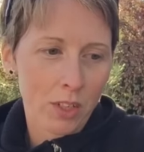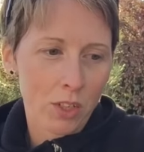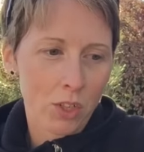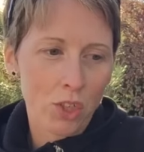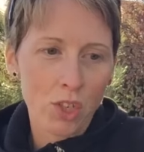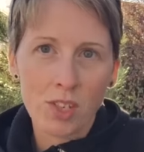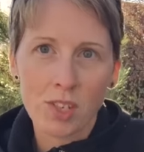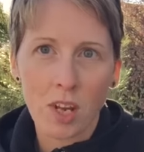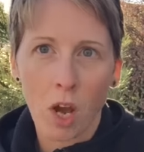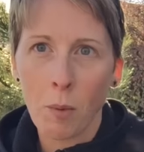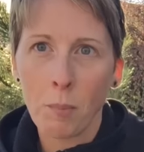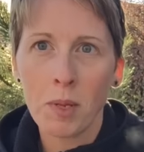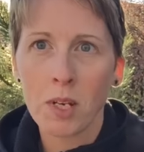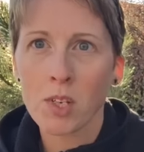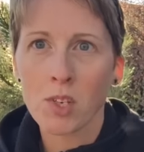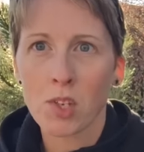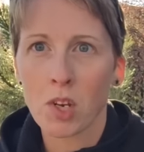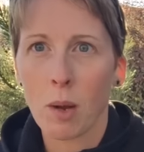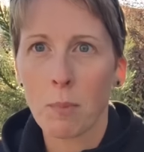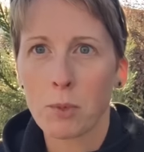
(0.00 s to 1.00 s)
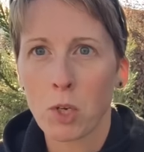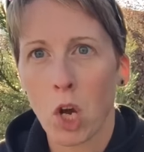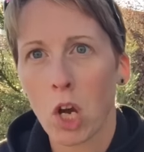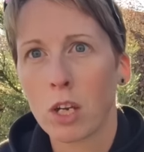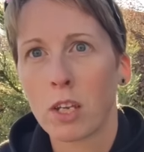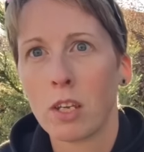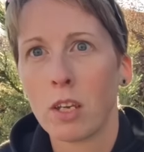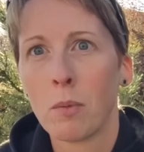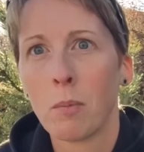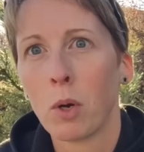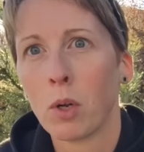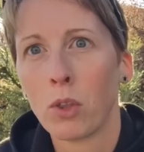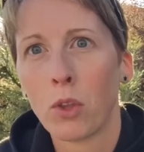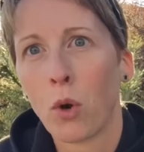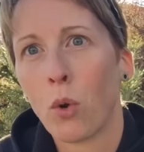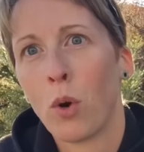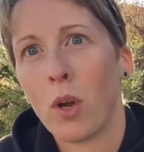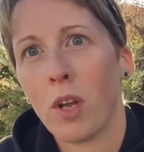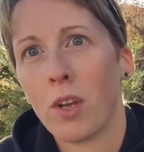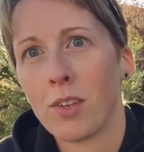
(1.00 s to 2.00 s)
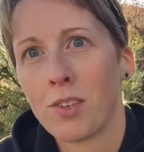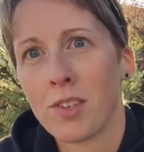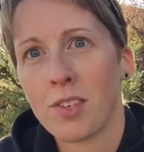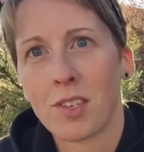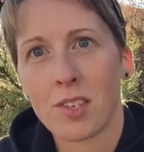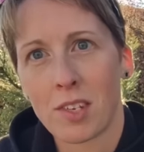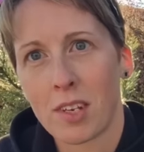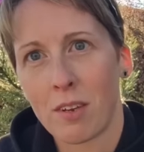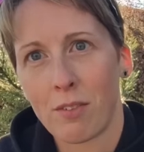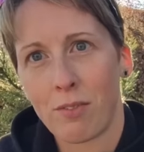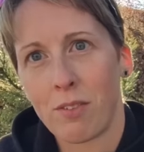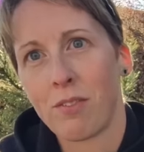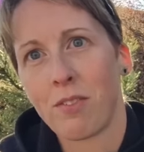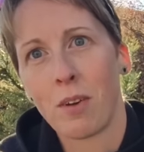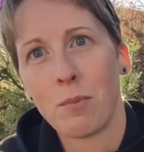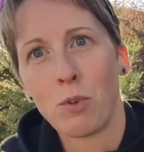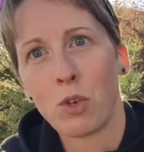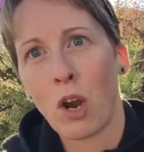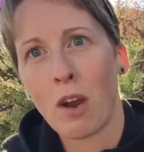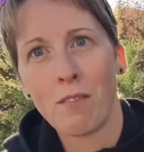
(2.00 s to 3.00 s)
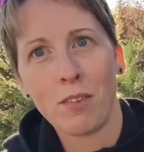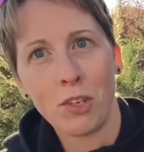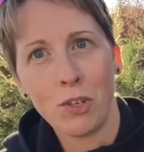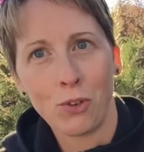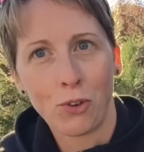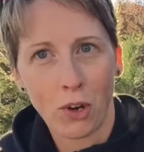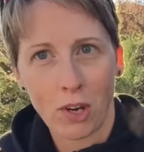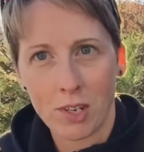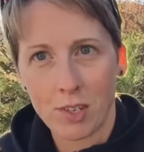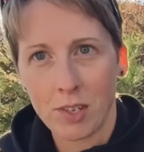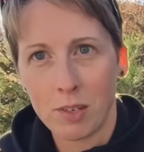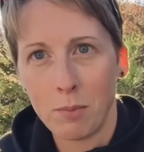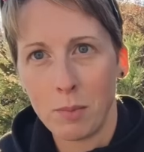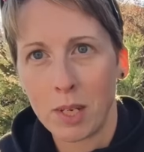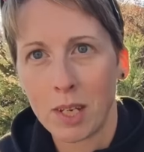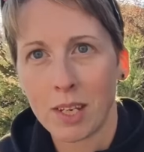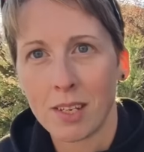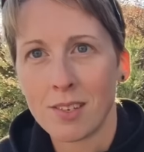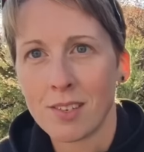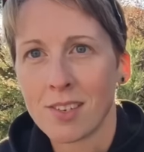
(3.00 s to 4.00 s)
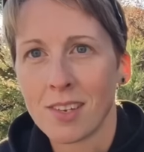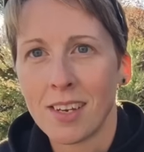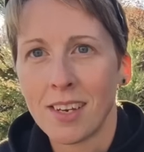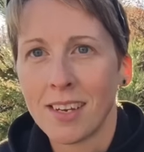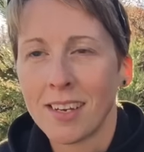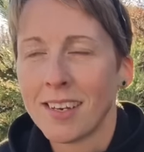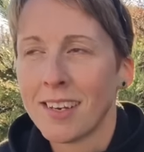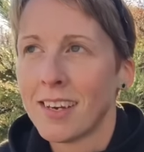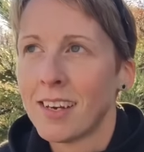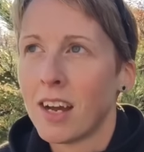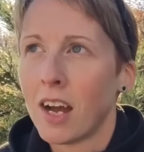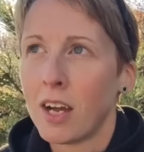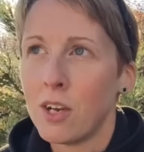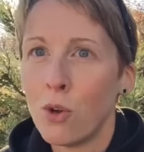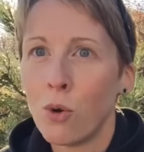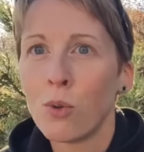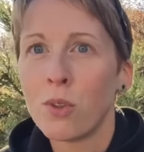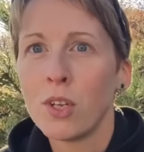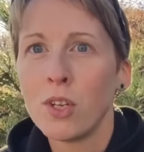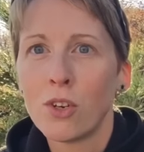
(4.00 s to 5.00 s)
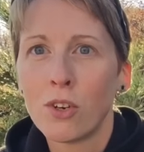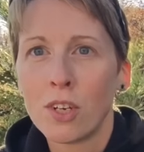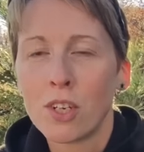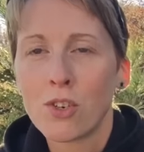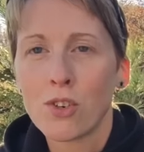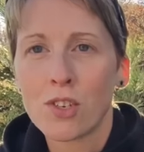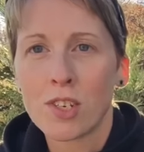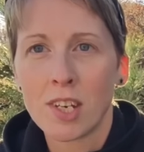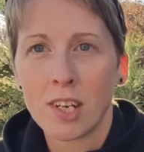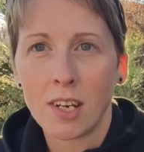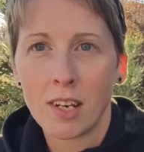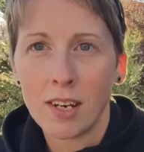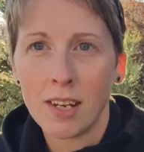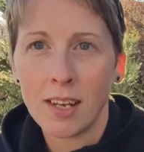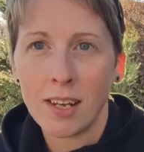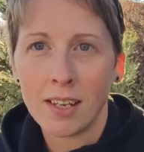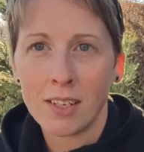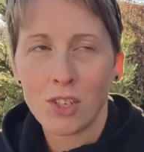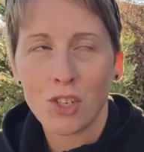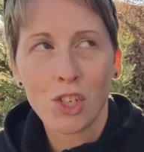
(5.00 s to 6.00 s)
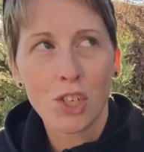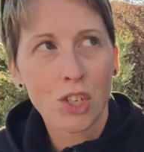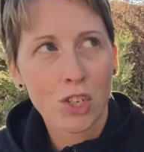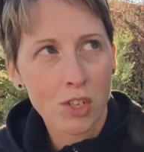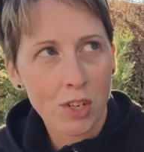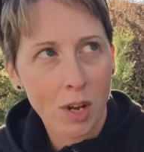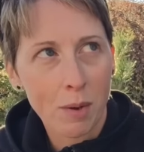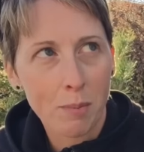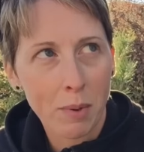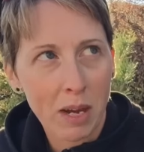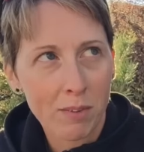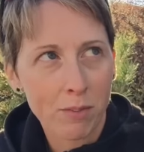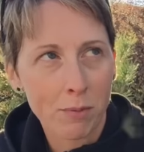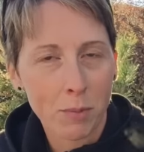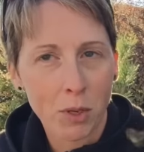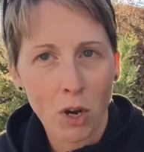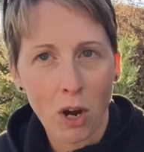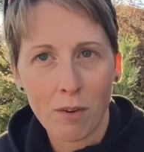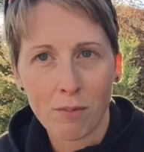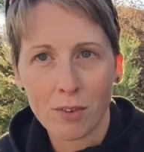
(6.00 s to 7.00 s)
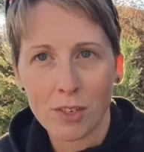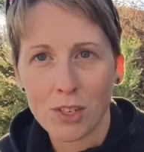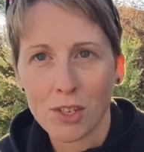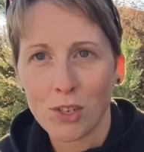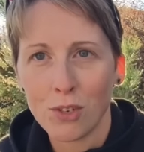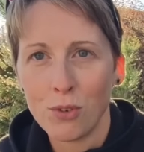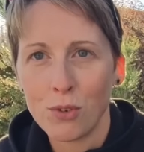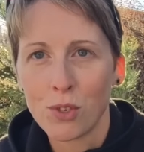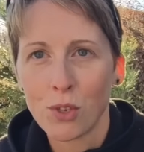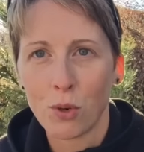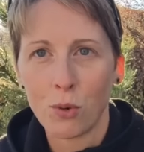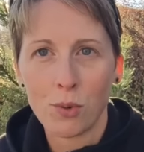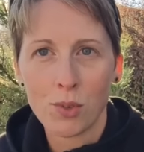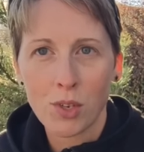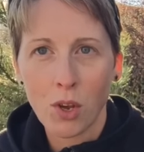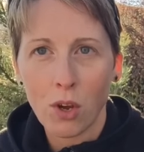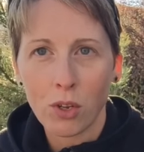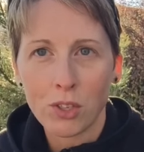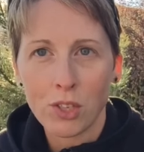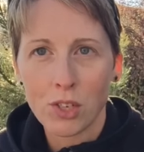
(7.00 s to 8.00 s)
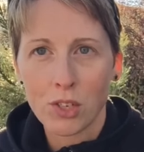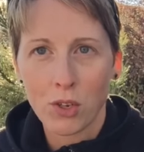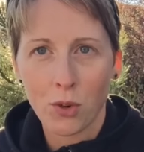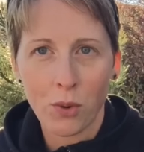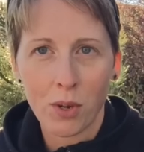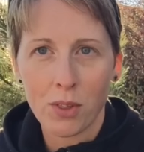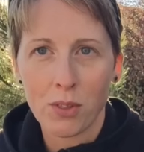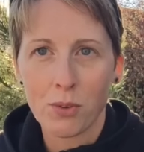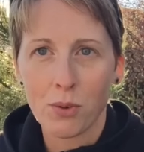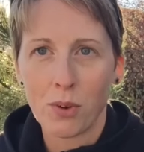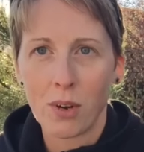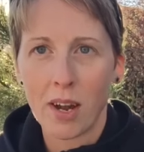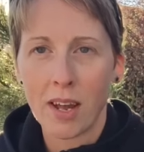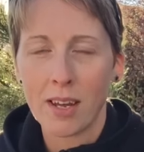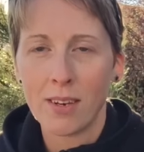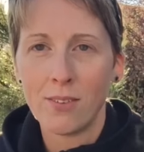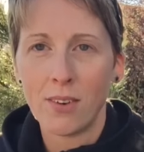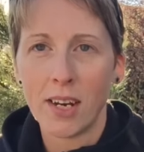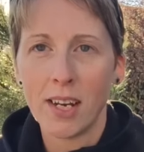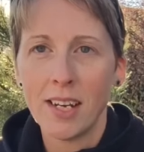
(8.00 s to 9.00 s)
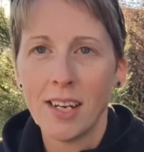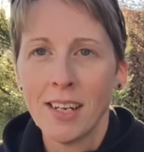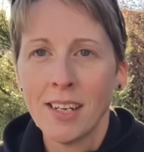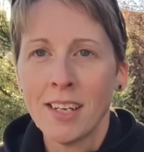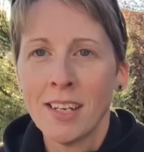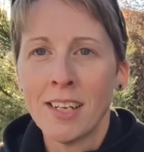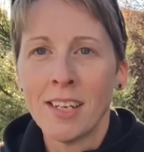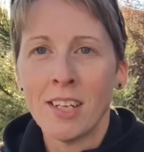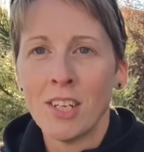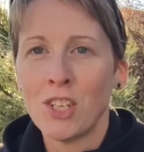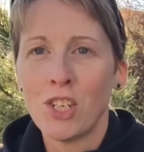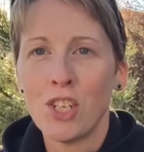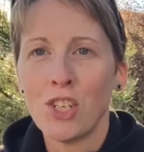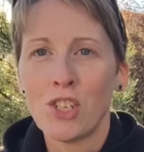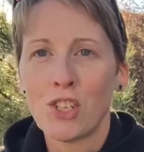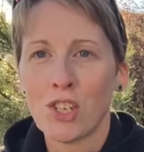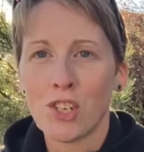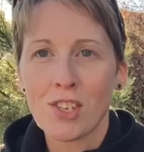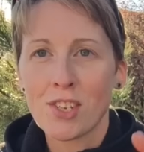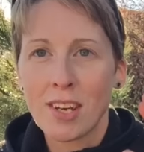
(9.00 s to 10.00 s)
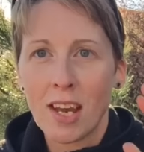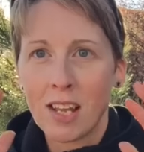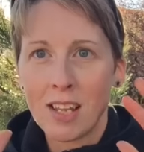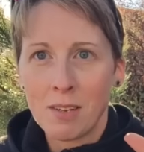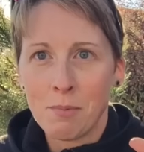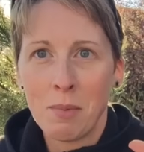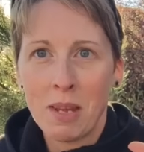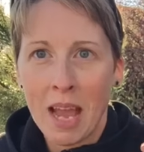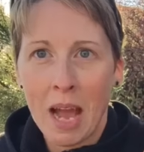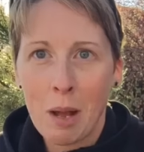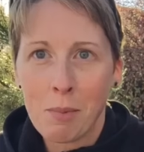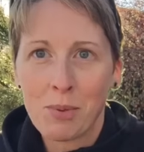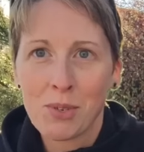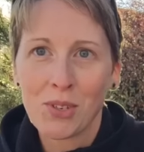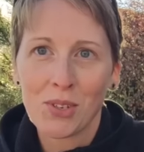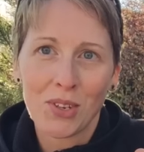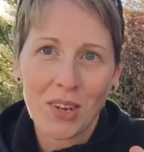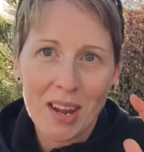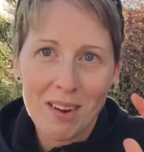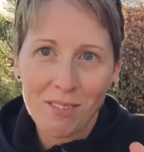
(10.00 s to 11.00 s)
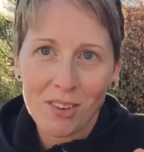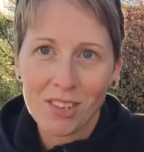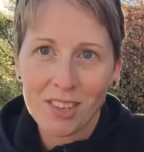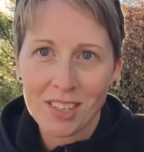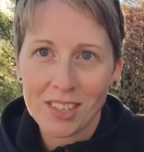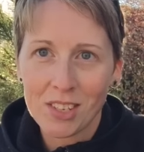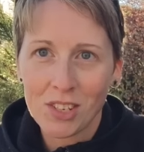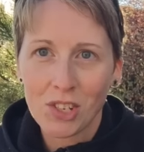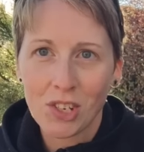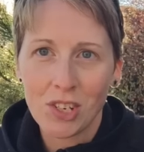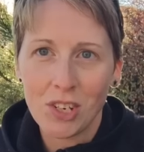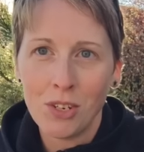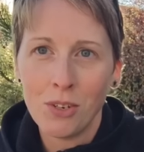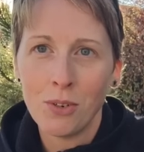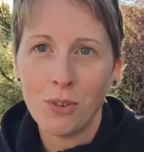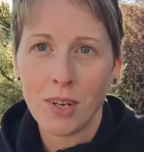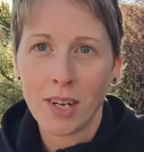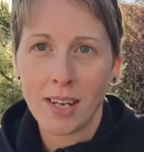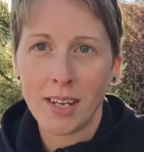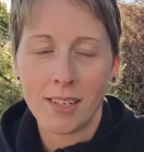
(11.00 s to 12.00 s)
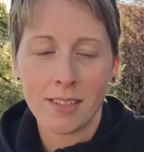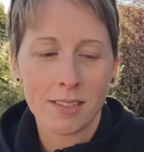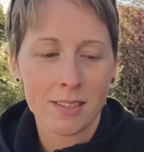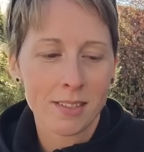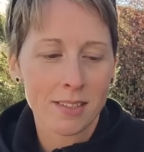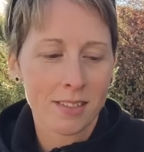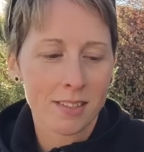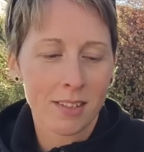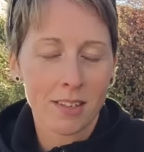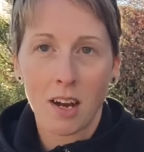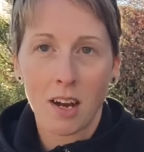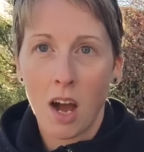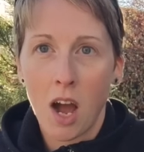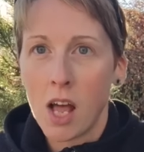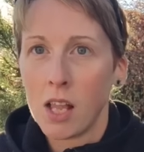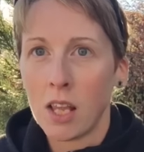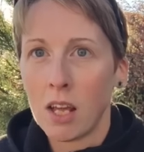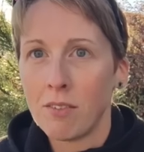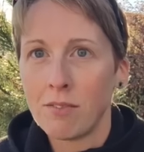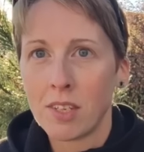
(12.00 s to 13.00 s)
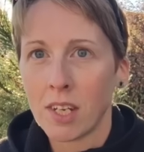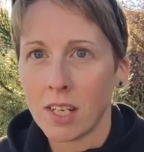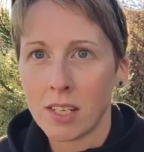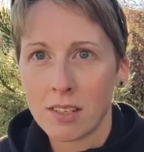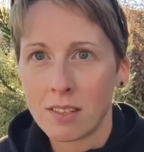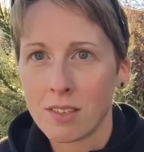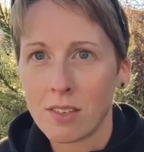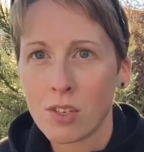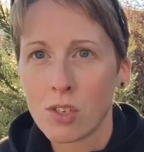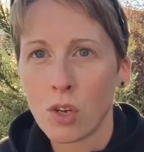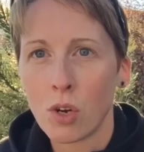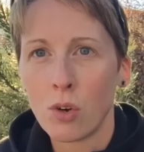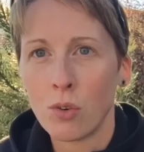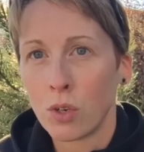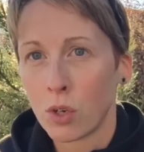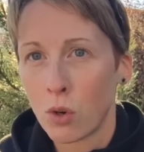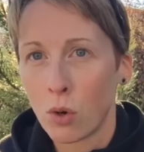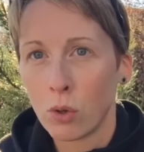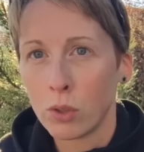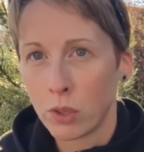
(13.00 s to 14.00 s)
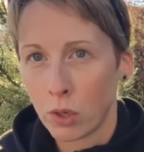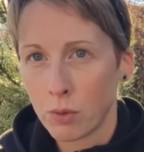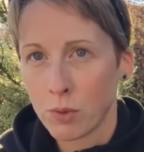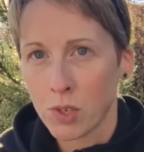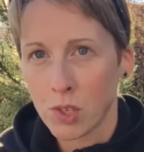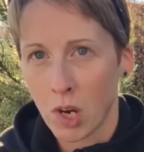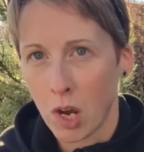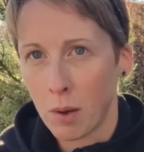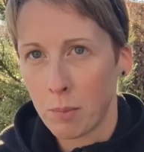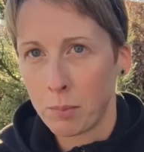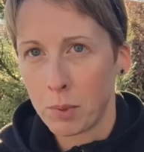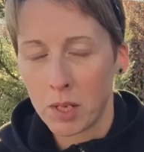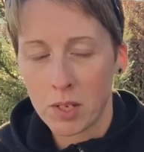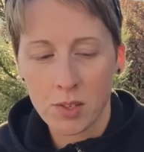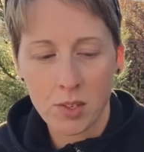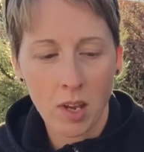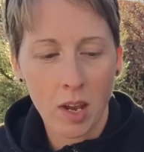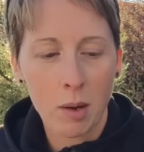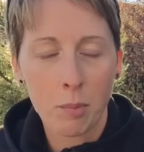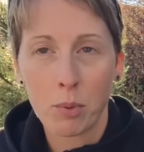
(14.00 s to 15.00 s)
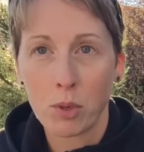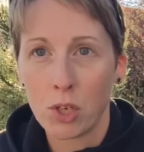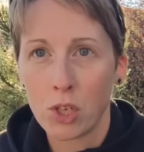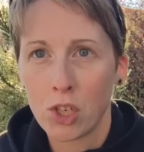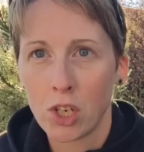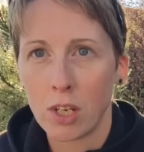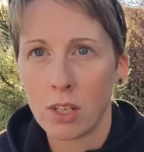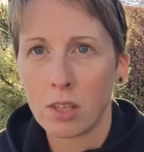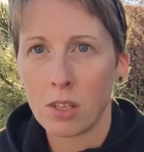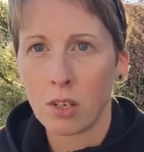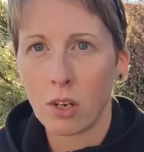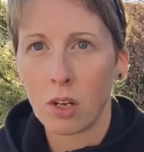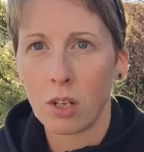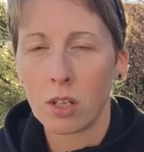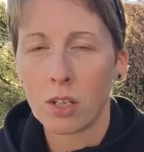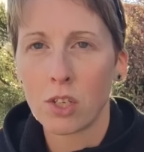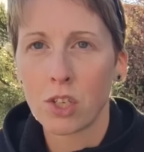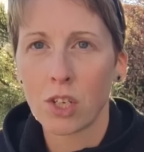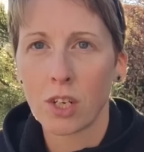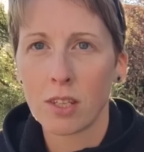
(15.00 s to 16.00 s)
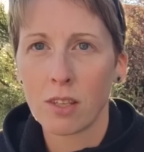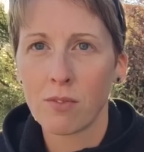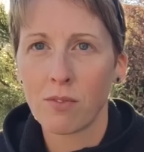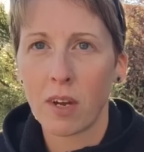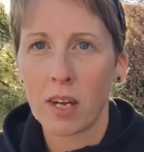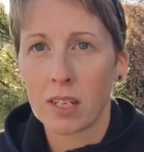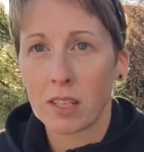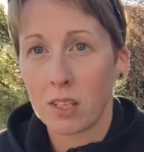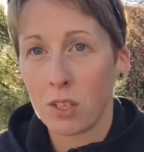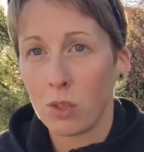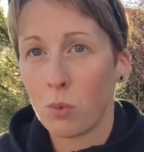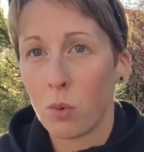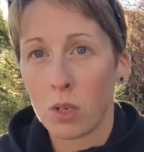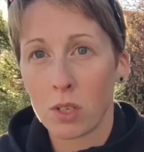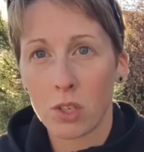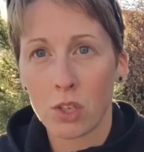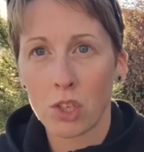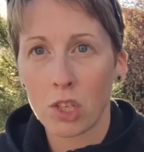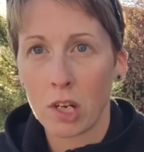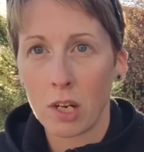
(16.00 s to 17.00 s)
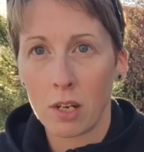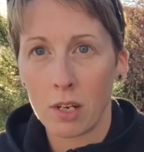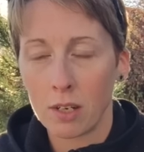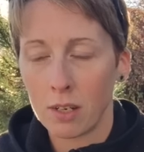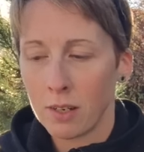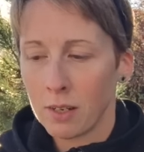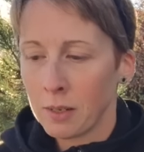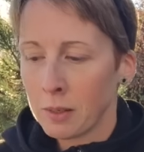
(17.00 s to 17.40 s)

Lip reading: just tell me to stop talking about the oils and stuff if I'm driving you crazy, because I know that you're interested in it. And she just got back from a conference too, so it was all just going through her head, right? She's just telling me absolutely everything that she knew, and I loved it. So Nicole, don't stop, because I appreciate the knowledge and the fact that you want to share it.